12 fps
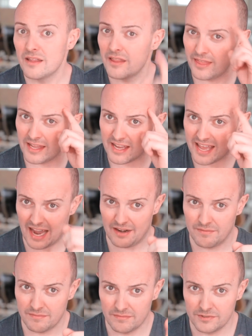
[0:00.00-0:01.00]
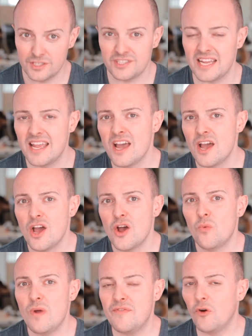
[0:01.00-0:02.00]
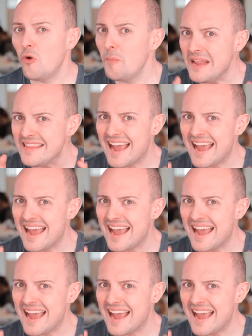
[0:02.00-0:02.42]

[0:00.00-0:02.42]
Think again. You see, we've all been